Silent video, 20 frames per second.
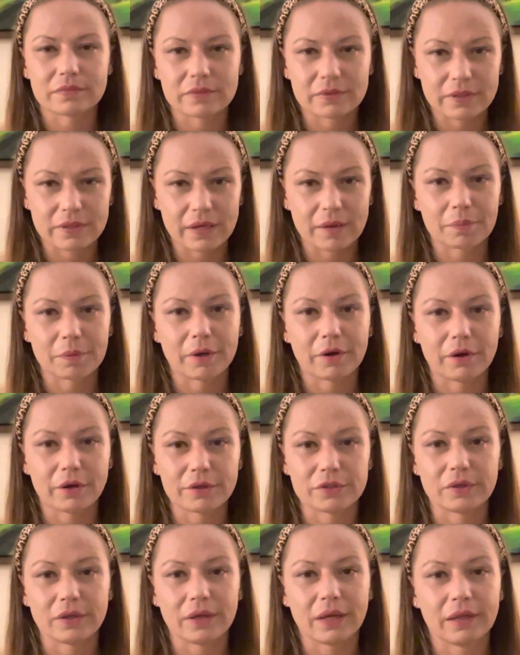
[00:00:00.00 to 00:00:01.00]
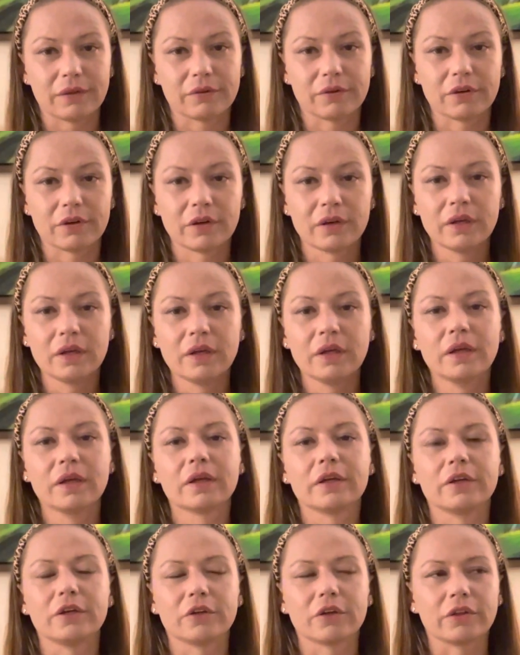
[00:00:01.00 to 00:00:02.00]
their part together,
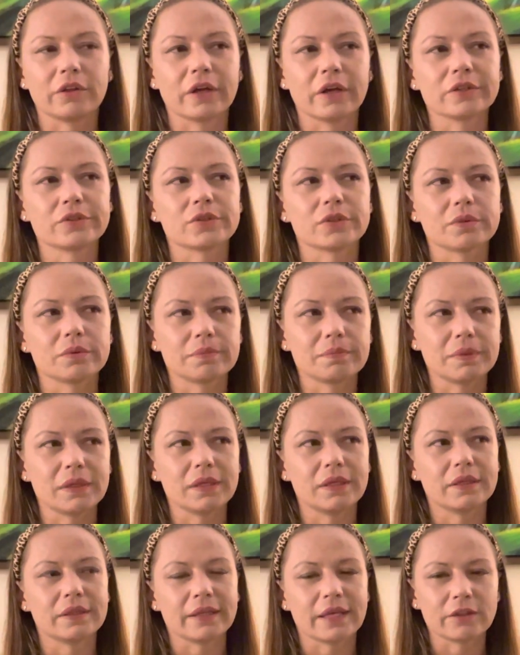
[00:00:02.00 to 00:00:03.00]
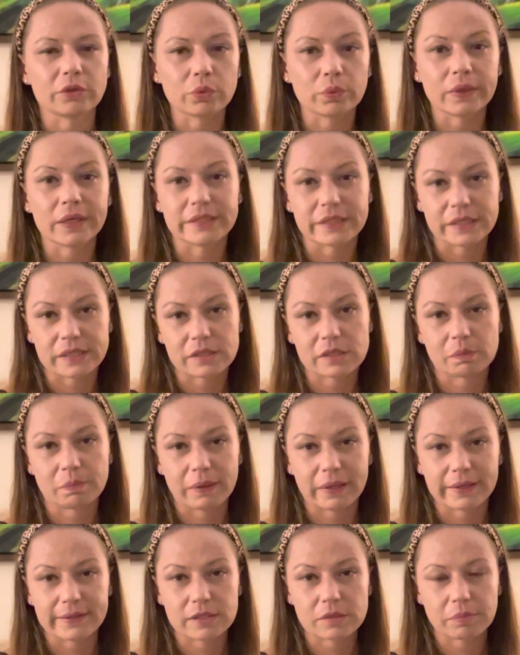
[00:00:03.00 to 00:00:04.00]
you know, not to be in that waiting
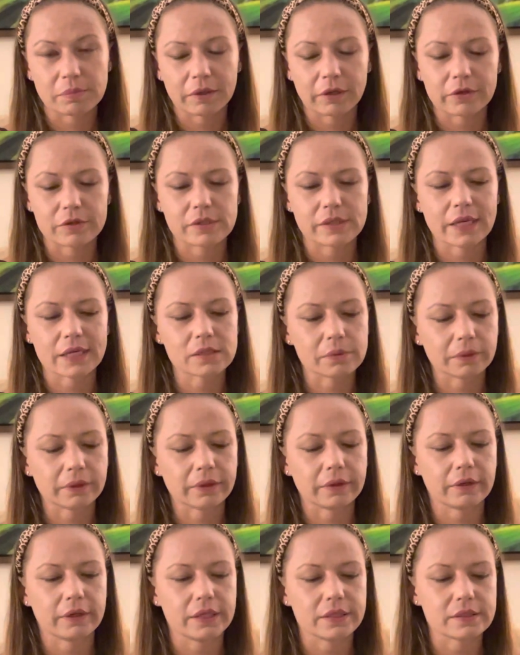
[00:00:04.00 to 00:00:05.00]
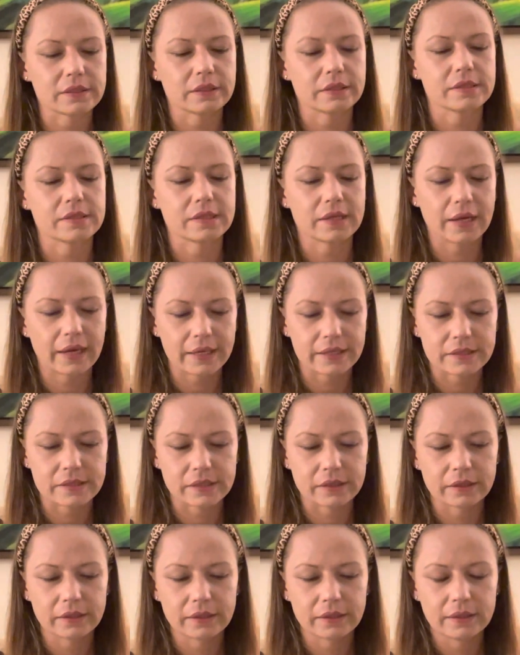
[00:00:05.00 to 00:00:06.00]
space, because that's what creates
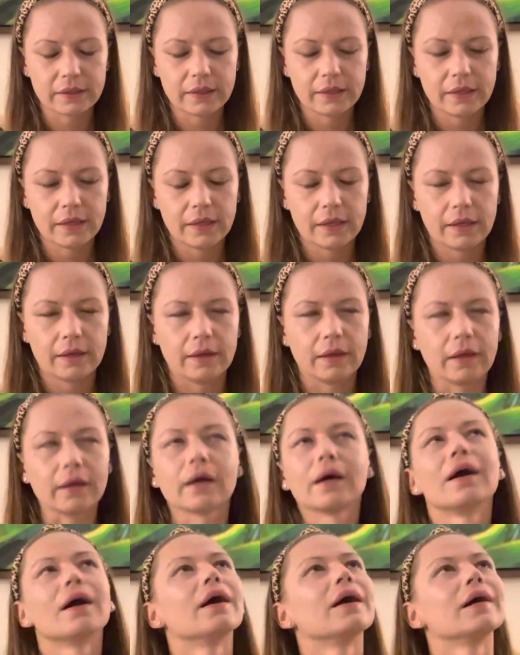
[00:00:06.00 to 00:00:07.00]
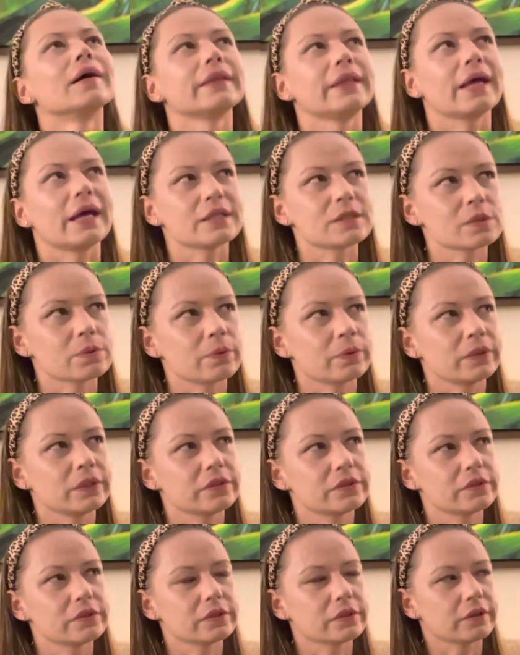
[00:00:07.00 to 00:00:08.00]
anxiety. That's
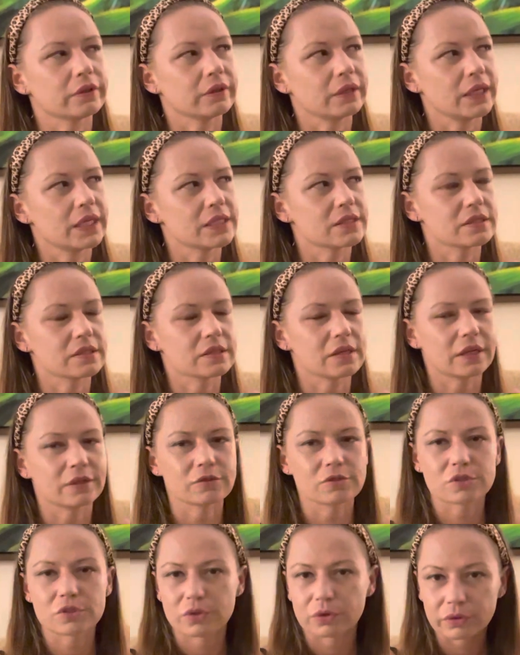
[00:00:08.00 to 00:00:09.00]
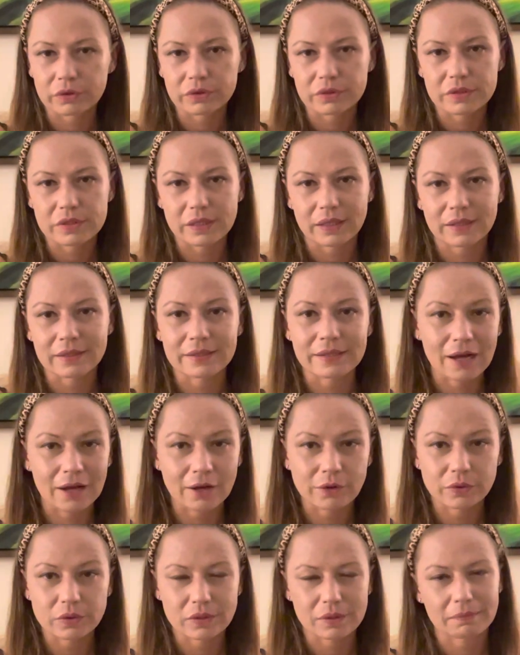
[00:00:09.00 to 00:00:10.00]
what creates uncertainty and
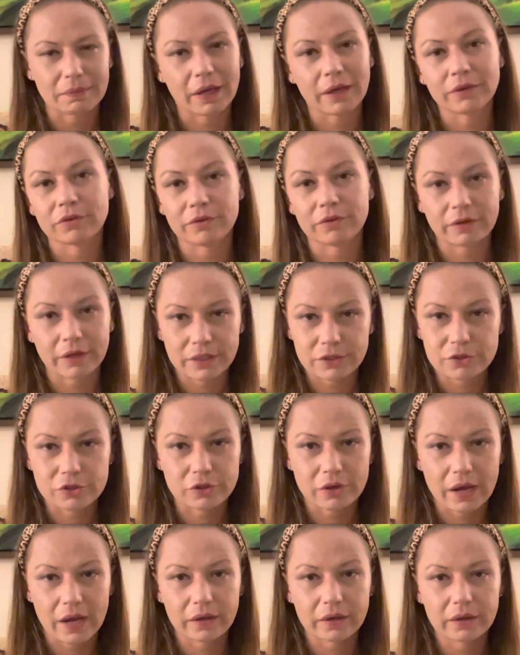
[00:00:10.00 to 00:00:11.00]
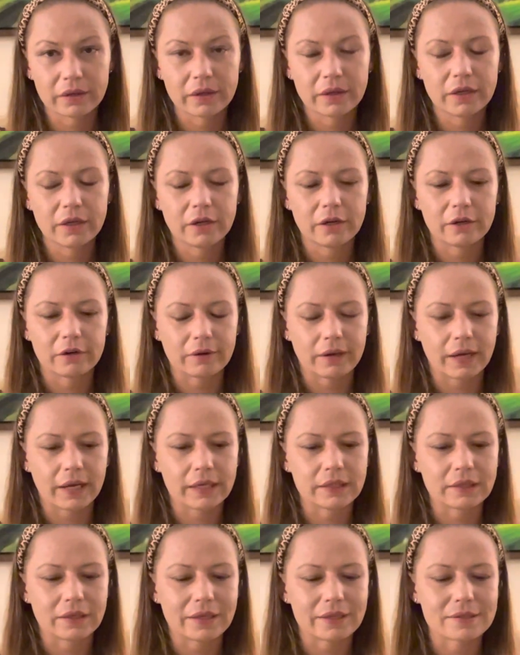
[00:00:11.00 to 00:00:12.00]
doubt. Am I on the right track,
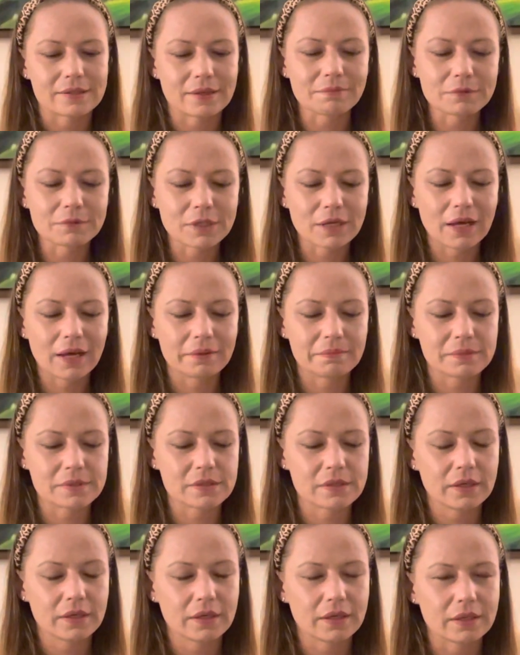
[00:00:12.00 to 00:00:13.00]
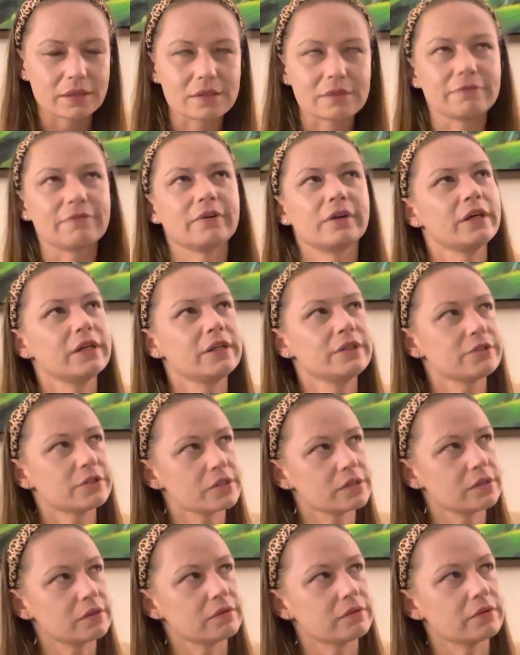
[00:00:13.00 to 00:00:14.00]
right? Like sometimes it's a very interesting